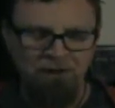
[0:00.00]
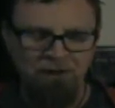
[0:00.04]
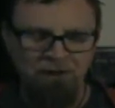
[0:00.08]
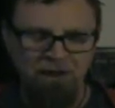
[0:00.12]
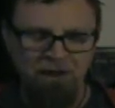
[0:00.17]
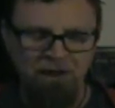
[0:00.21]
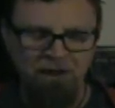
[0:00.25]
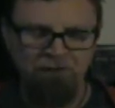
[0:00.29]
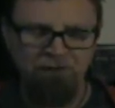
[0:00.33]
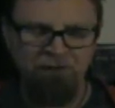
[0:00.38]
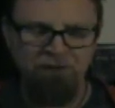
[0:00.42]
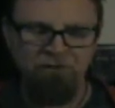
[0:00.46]

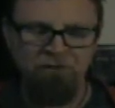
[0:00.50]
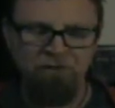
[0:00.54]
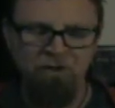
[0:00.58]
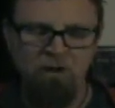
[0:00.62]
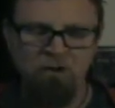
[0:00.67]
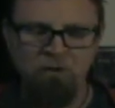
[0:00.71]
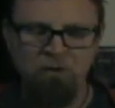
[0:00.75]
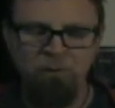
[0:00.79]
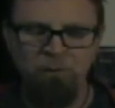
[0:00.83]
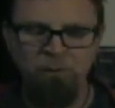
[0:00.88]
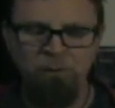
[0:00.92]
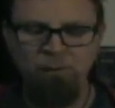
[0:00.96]
A
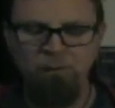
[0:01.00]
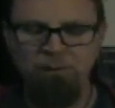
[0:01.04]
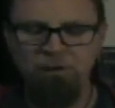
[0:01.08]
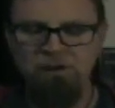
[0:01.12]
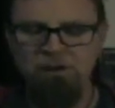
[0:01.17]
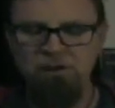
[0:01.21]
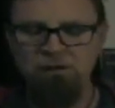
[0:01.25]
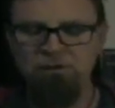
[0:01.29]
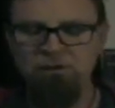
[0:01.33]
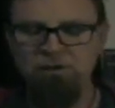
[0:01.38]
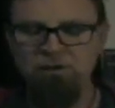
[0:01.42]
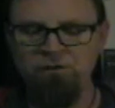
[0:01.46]

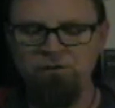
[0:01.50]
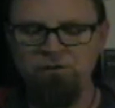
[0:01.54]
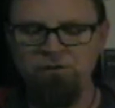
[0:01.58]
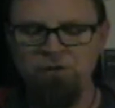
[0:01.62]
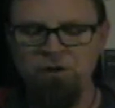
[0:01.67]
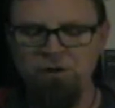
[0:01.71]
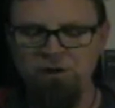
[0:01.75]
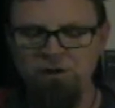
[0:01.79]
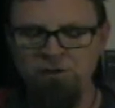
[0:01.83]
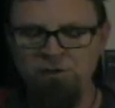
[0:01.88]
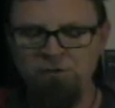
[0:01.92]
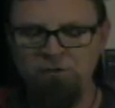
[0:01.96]
dishonorably
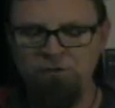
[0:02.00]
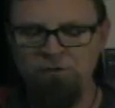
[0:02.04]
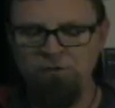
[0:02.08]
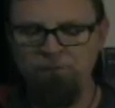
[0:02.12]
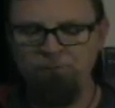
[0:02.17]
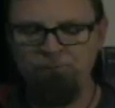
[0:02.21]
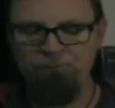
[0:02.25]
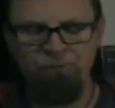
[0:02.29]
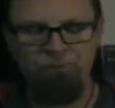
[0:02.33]
discharged